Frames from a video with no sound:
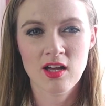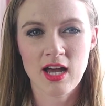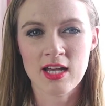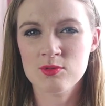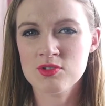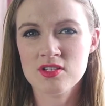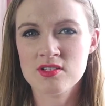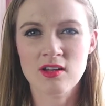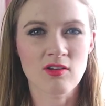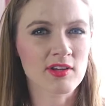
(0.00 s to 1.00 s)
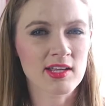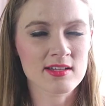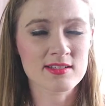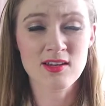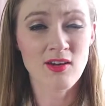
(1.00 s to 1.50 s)
And it was just lovely.
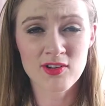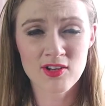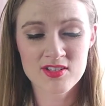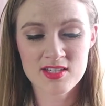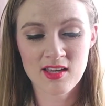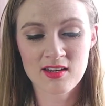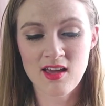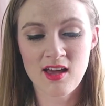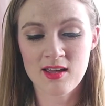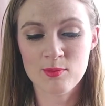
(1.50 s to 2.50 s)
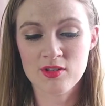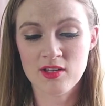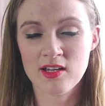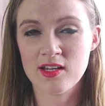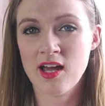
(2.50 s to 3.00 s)
It's lovely on the skin, and I'm
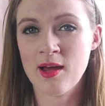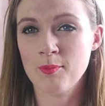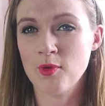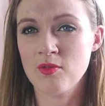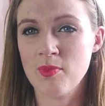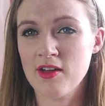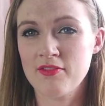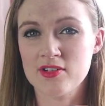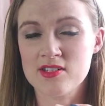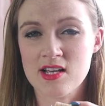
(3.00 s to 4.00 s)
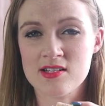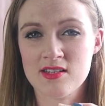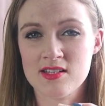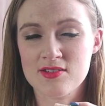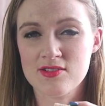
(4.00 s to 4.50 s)
thinking I'm going to buy a full size of
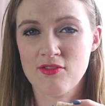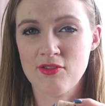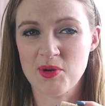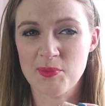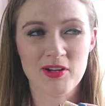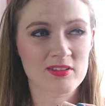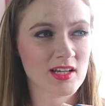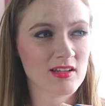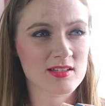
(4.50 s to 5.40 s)
this for my birthday.